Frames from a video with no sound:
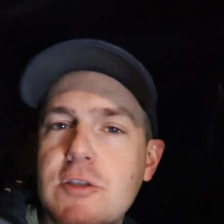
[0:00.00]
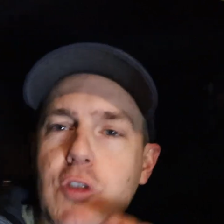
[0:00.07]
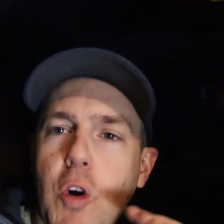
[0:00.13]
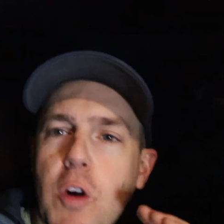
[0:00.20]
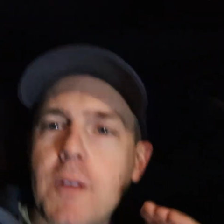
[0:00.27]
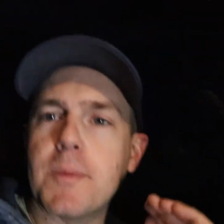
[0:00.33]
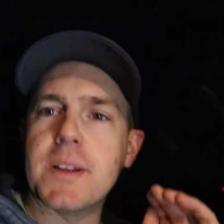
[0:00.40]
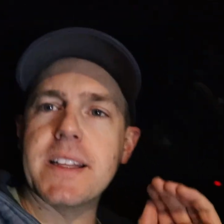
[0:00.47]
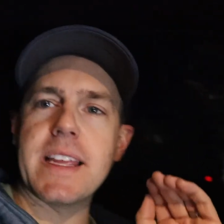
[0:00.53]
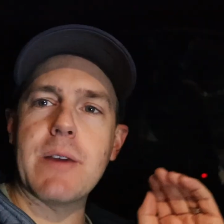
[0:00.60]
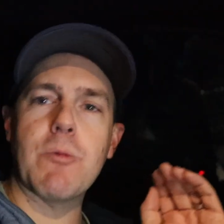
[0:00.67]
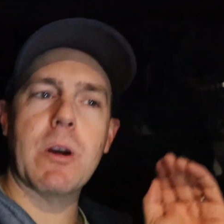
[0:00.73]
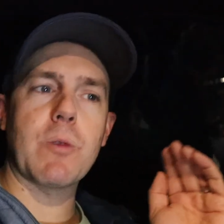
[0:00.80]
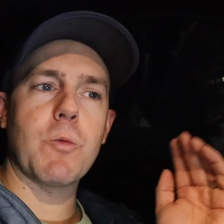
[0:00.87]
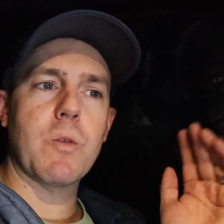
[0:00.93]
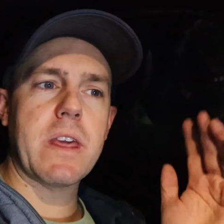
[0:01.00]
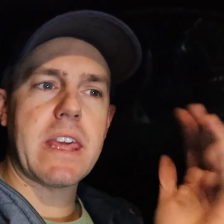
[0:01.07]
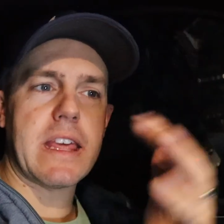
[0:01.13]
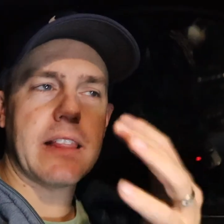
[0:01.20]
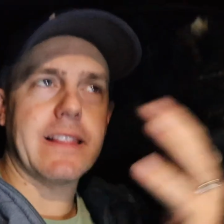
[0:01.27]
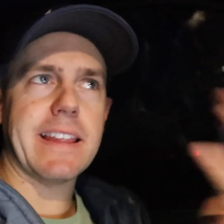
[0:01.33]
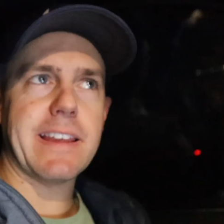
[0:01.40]
Normally, when
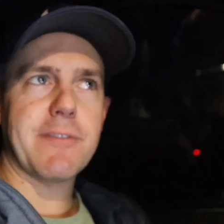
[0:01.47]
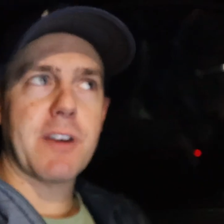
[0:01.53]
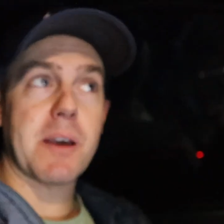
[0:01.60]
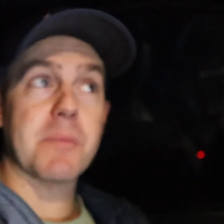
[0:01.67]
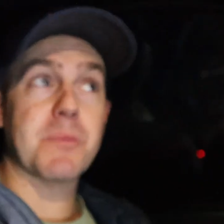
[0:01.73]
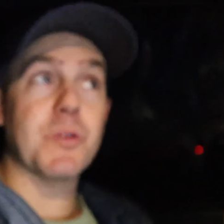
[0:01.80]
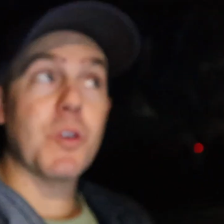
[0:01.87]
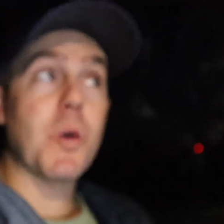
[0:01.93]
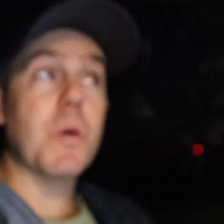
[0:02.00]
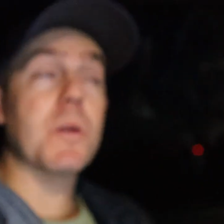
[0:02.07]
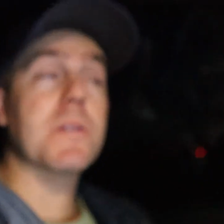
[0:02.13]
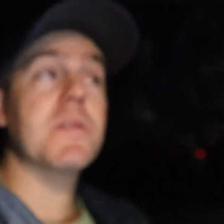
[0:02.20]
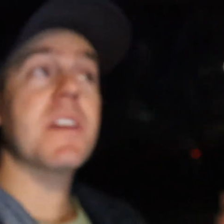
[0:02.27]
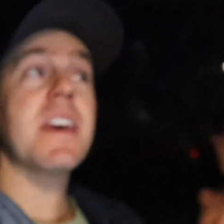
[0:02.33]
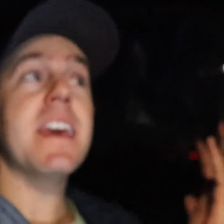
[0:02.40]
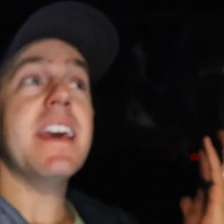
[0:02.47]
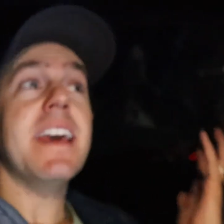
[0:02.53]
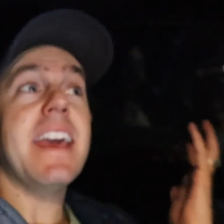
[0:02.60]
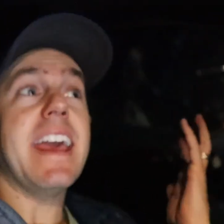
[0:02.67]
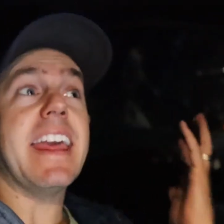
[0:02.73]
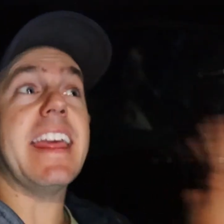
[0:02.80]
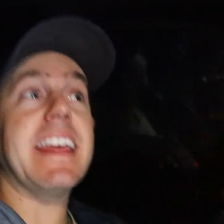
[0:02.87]
we live up north,
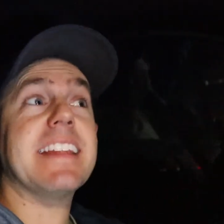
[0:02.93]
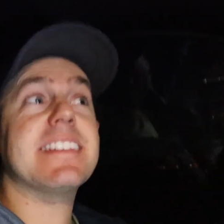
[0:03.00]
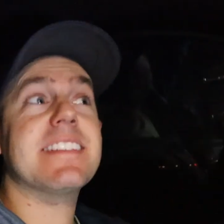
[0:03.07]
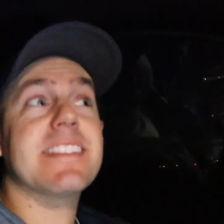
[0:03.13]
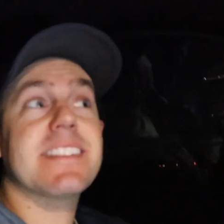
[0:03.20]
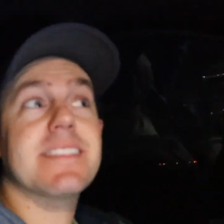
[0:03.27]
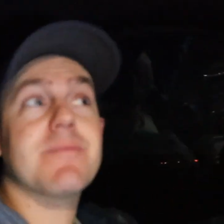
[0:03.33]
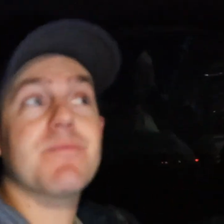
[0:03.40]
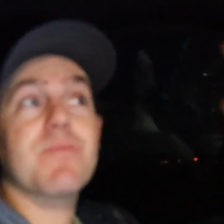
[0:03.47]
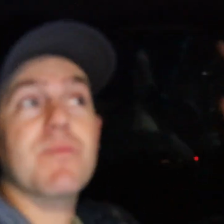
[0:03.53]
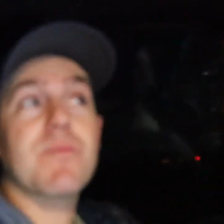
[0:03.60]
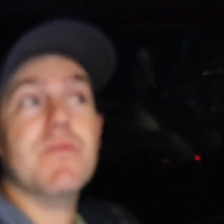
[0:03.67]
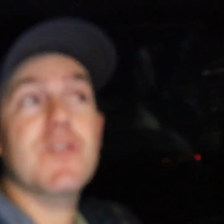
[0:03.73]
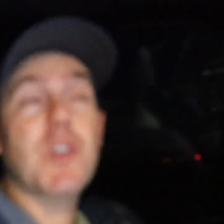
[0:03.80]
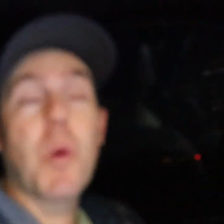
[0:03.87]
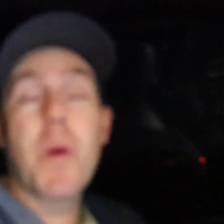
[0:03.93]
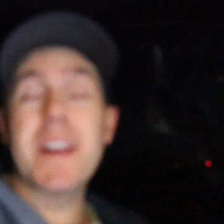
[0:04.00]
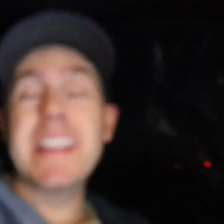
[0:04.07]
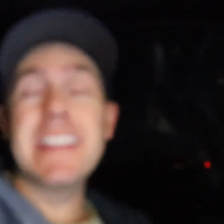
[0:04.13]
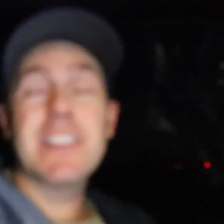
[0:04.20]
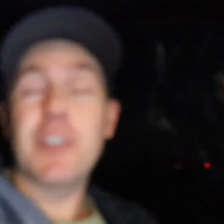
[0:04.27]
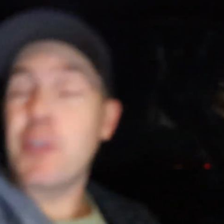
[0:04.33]
it's
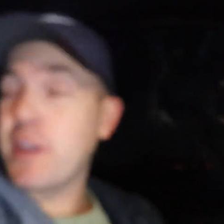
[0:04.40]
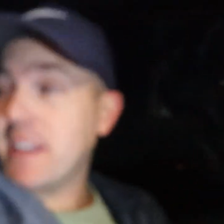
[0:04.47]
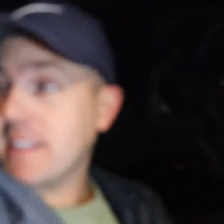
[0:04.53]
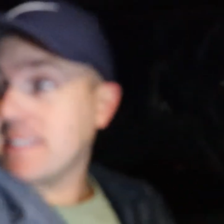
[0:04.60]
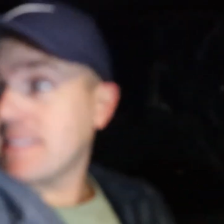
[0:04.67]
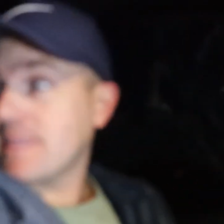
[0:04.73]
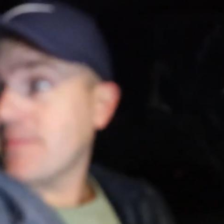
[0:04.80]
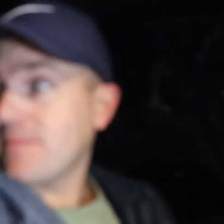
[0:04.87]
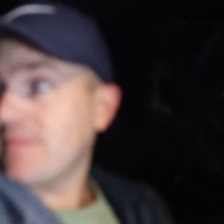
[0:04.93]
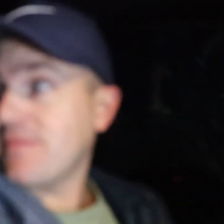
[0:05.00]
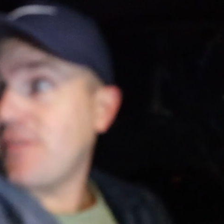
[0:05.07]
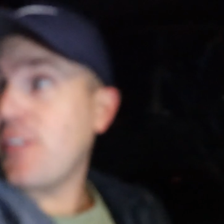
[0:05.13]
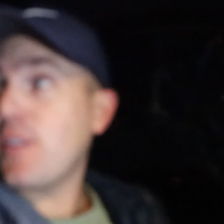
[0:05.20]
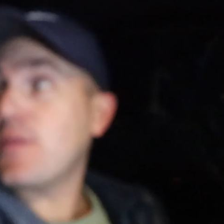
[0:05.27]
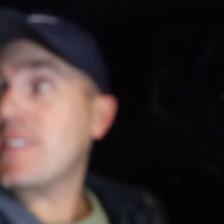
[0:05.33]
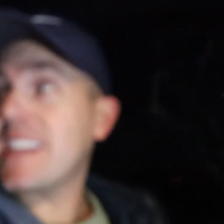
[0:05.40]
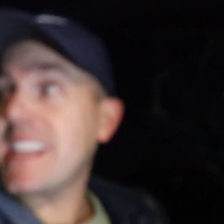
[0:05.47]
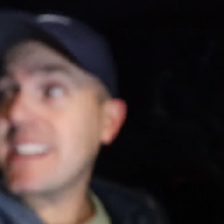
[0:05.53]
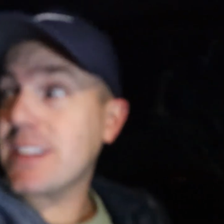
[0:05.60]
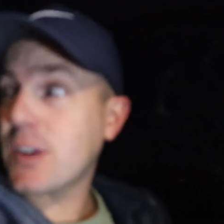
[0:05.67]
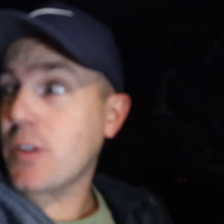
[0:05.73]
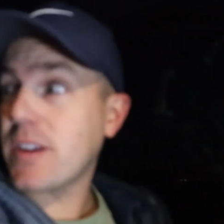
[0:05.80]
20 degrees. 15
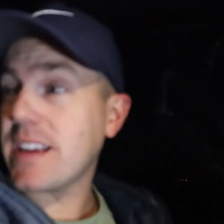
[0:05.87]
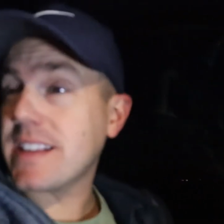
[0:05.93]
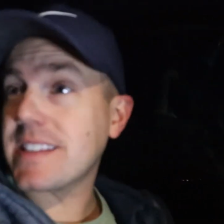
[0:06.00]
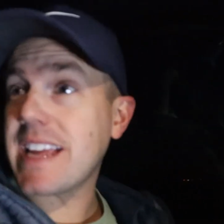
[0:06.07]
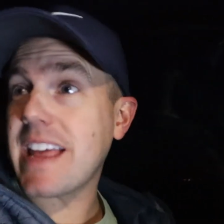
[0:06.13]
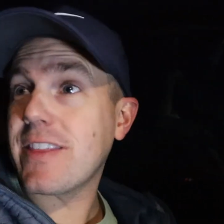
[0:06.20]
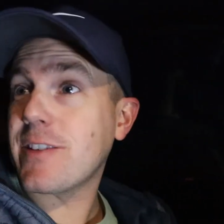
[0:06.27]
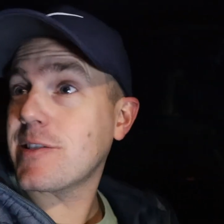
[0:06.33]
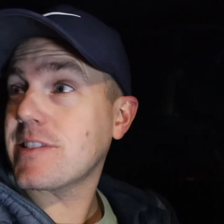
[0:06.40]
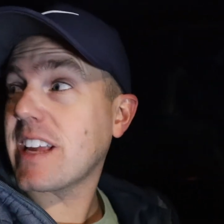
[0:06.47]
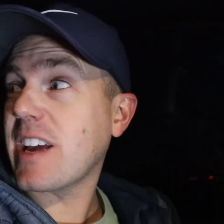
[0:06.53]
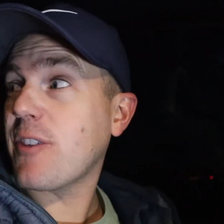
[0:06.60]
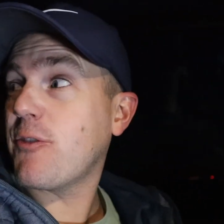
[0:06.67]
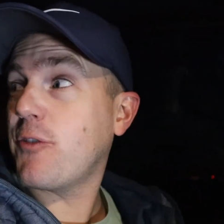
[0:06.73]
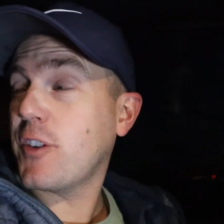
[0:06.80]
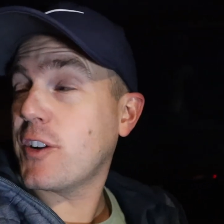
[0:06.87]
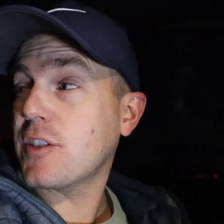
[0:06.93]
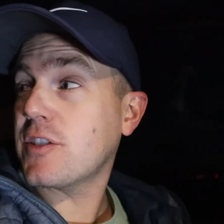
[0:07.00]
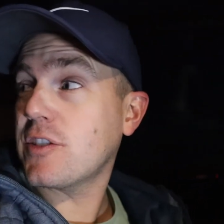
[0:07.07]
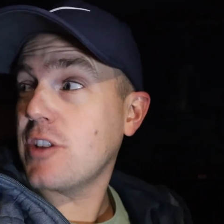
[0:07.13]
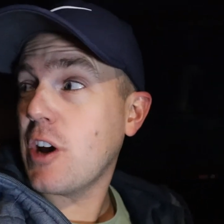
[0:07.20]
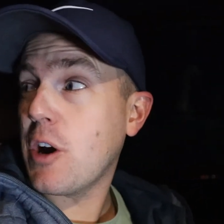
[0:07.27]
degrees and there's like a foot of
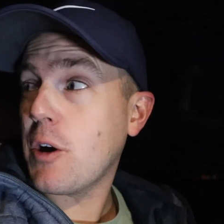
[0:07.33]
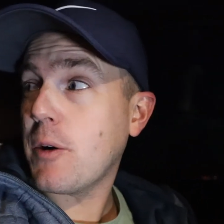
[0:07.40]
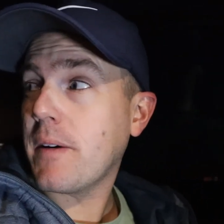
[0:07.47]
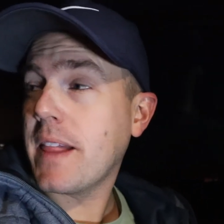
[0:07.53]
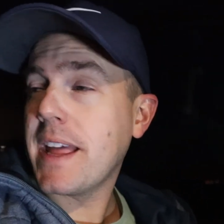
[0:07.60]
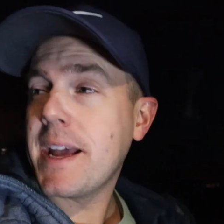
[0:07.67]
snow.